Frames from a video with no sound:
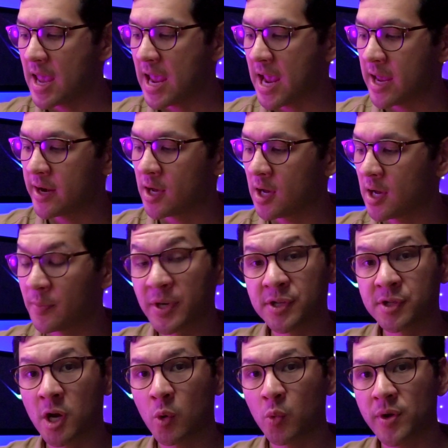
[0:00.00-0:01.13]
And uh, I'm gonna
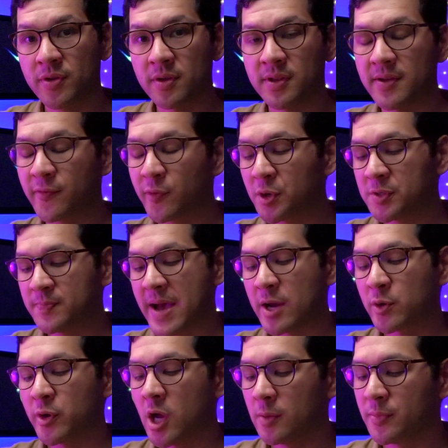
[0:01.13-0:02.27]
start with the first
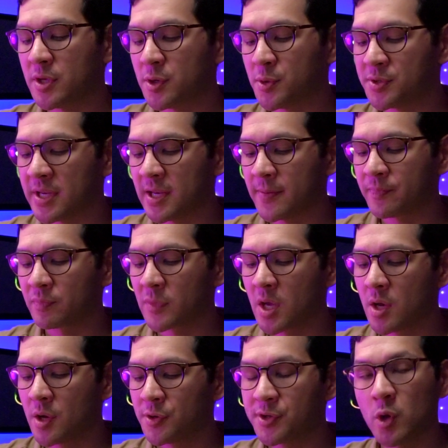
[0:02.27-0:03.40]
battery I'll be using.
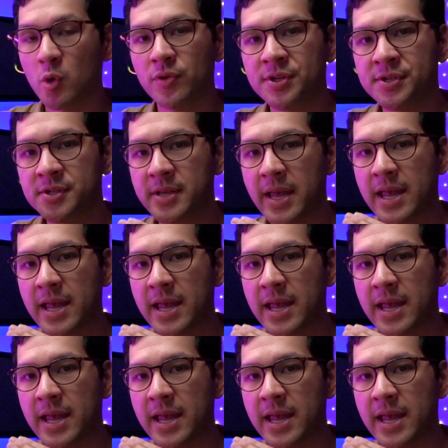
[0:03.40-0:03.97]
So this is